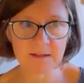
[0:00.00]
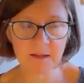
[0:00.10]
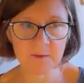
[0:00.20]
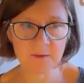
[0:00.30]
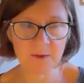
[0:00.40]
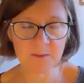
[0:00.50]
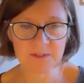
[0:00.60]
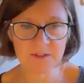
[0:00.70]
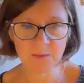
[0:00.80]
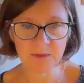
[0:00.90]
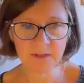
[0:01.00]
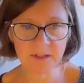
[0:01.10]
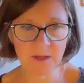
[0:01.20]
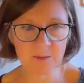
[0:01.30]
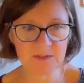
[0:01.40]
And so that was just one thing
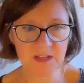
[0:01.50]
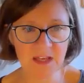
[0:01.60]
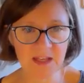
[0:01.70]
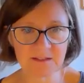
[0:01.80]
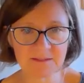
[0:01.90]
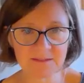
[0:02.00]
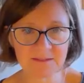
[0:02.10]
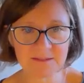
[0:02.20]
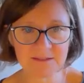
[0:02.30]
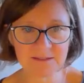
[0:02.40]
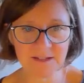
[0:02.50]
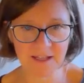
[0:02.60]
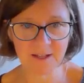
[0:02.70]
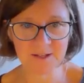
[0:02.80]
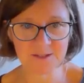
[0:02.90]
that I would say.
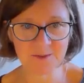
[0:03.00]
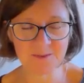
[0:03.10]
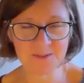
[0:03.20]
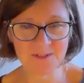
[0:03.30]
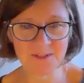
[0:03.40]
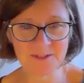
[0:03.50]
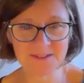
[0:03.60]
Jacqui, I interrupted you.